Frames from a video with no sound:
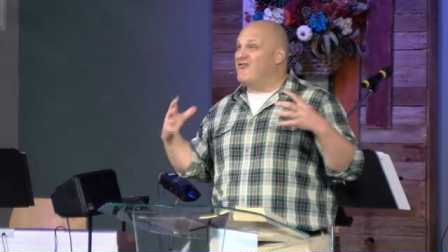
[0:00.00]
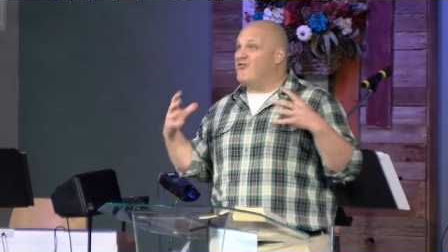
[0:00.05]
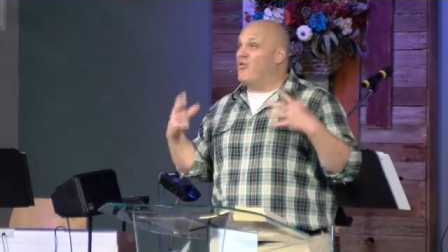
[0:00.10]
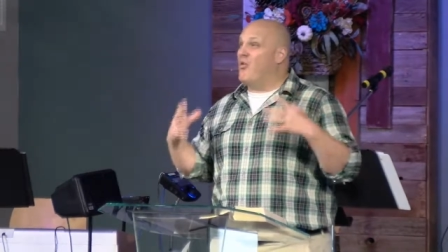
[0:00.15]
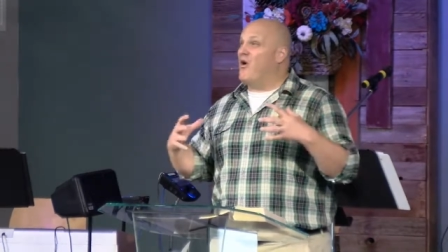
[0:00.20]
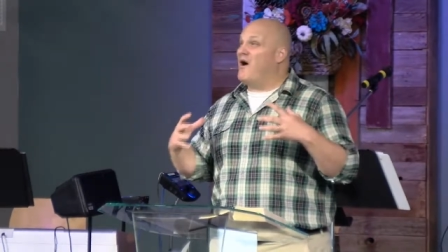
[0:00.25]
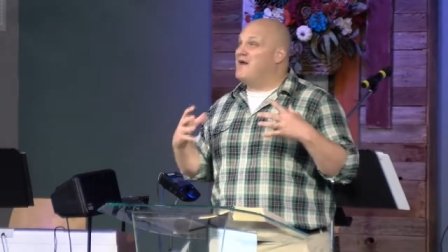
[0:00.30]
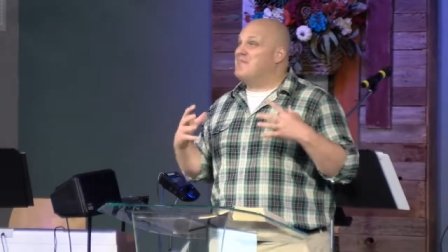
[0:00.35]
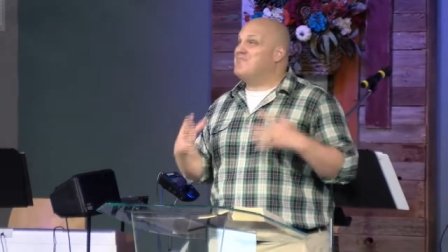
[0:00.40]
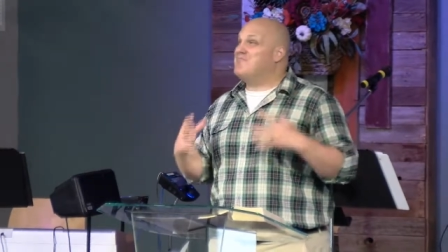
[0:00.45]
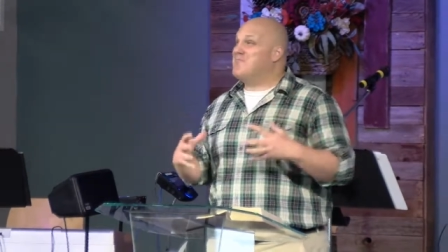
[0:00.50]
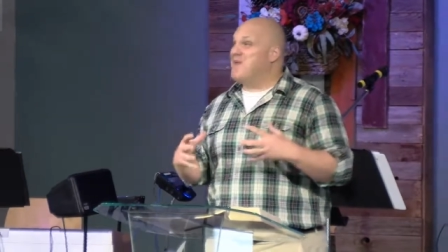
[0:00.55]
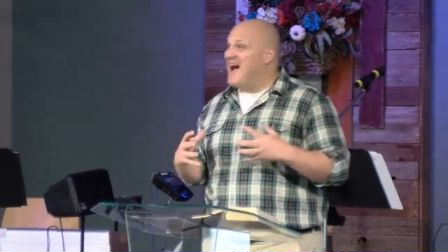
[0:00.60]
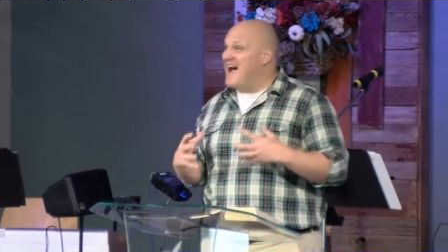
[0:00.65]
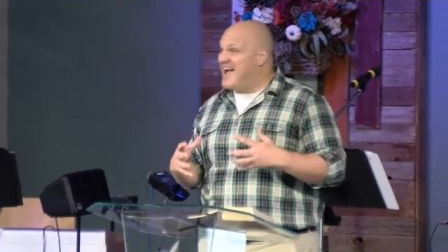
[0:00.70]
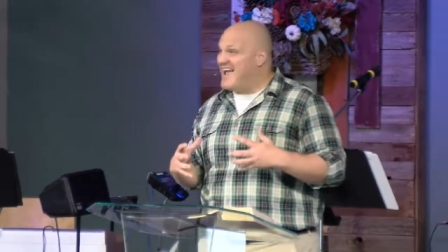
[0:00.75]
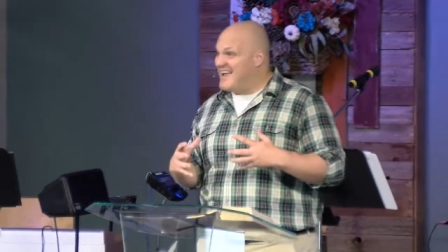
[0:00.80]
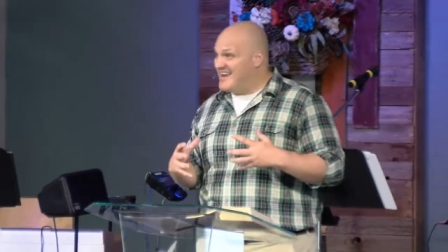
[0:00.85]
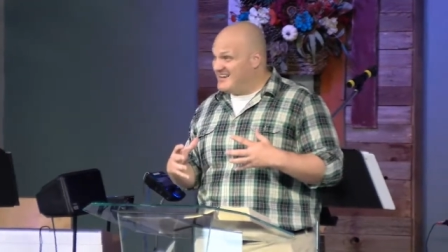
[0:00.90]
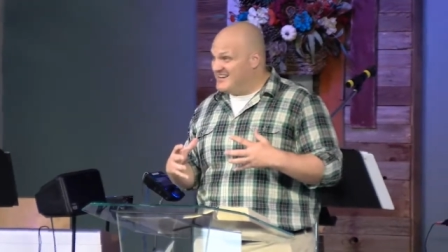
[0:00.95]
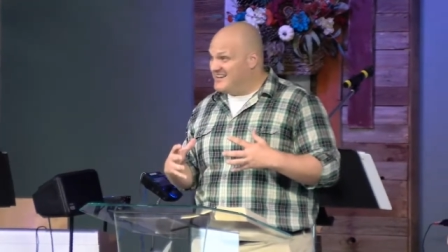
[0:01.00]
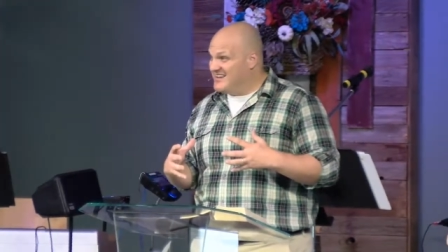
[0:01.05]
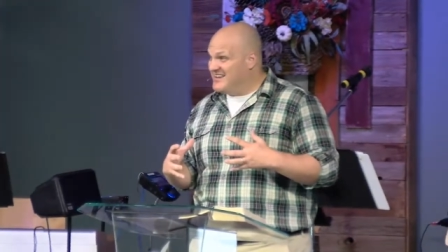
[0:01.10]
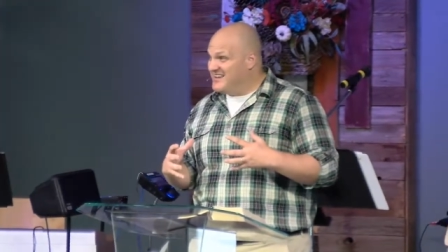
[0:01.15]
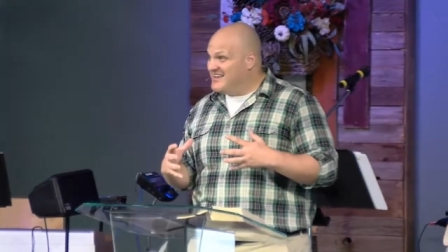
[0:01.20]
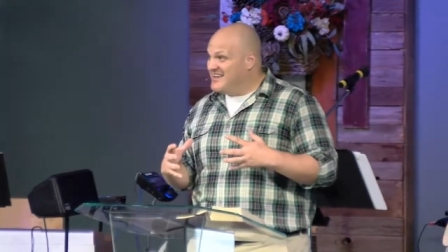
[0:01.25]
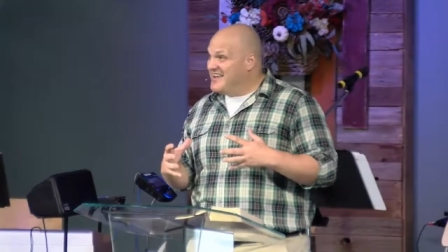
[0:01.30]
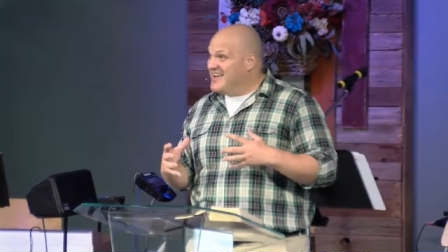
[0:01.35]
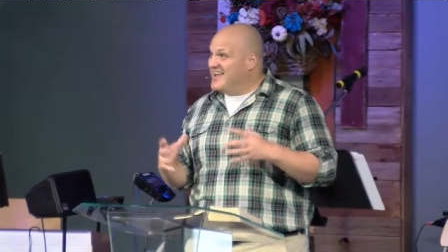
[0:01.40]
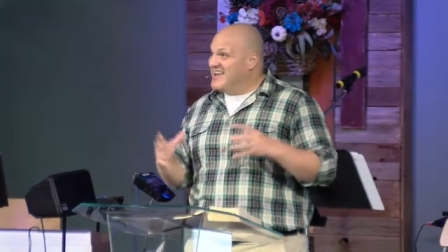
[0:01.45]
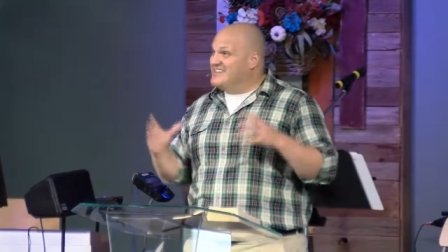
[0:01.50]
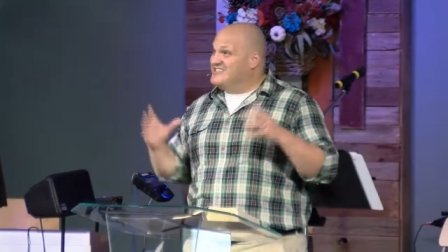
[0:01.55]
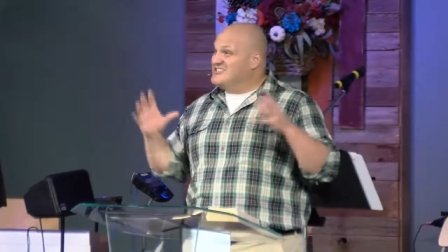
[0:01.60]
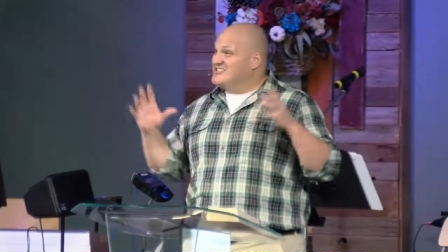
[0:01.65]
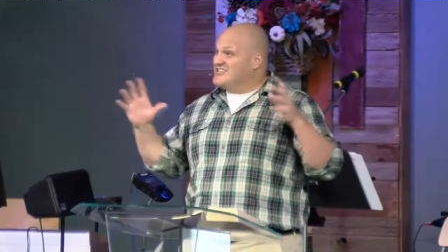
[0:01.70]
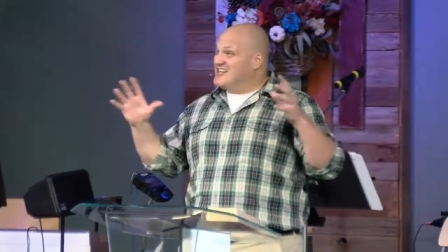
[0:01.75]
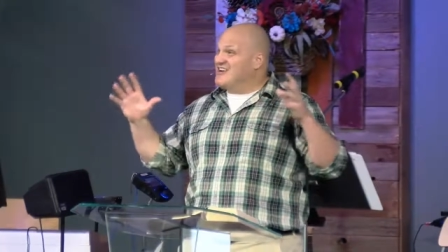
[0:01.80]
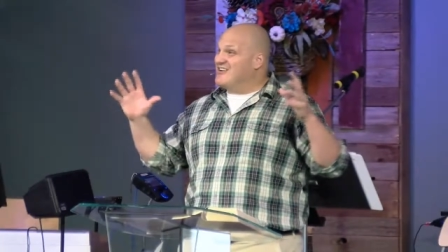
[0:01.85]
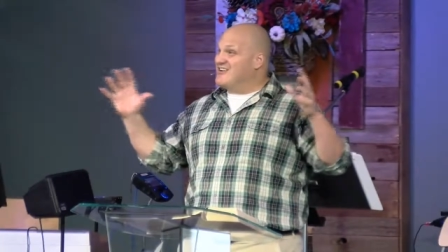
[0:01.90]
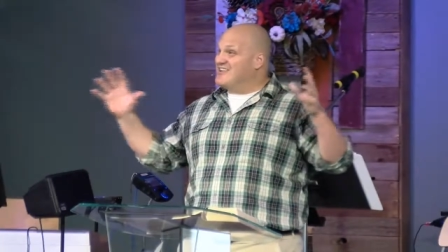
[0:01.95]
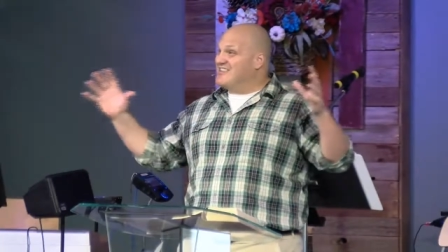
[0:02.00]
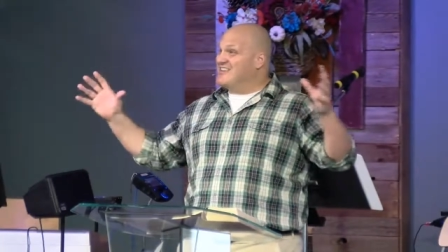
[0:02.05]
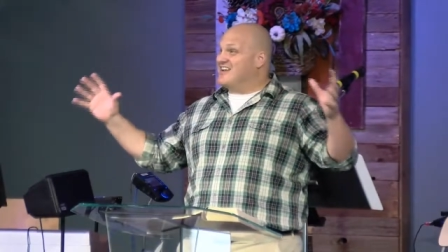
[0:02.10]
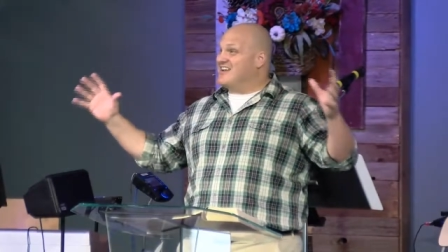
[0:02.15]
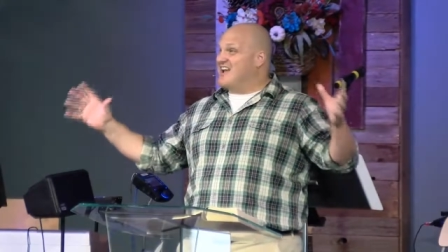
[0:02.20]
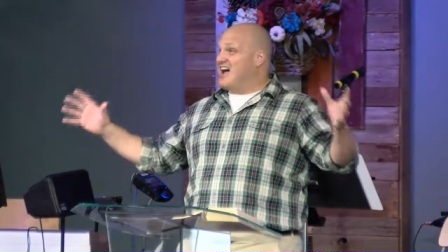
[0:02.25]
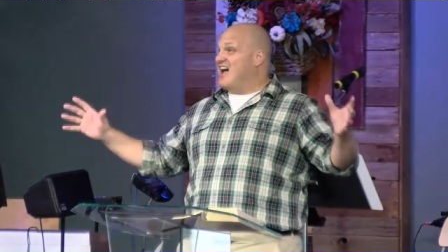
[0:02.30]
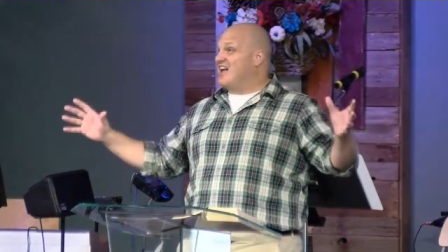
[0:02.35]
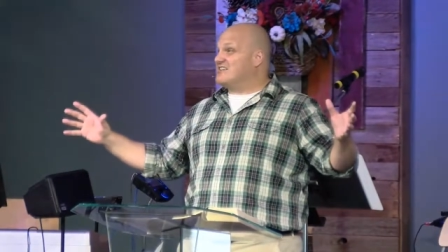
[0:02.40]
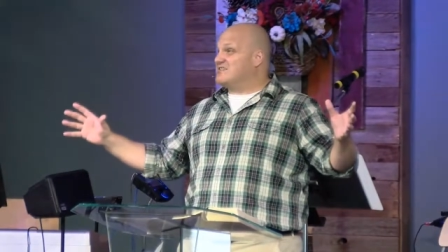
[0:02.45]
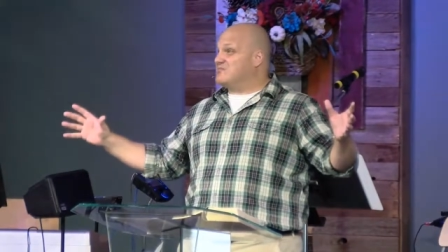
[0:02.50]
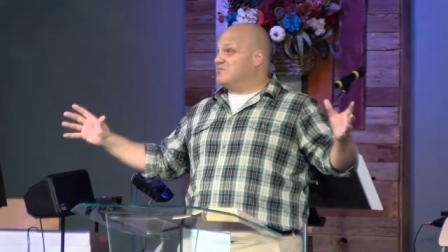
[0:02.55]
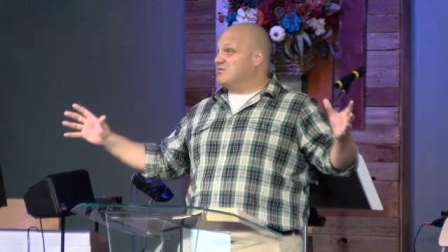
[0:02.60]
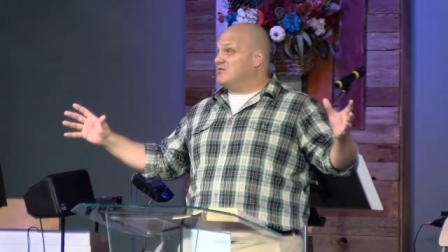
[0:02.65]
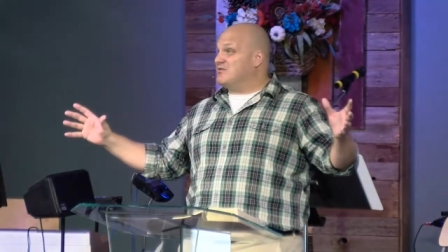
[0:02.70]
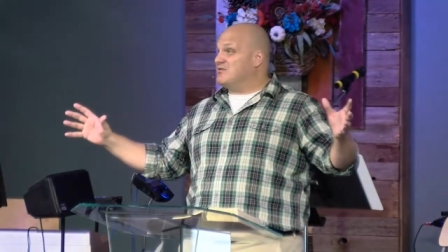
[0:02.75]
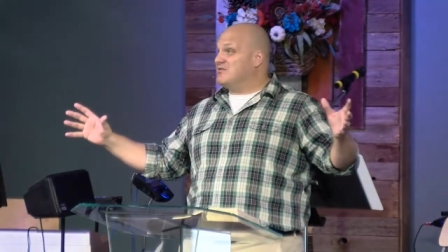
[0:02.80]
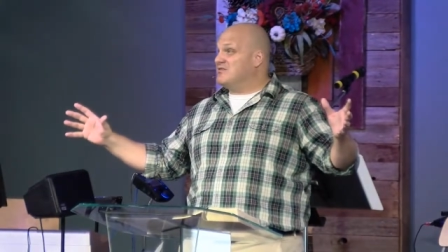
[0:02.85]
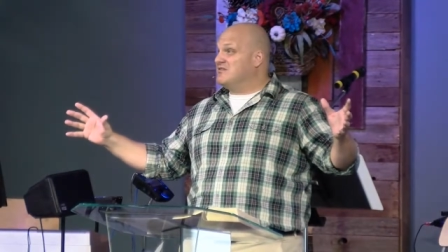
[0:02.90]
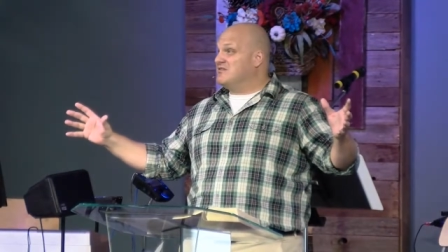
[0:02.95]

one mind in sharing the gospel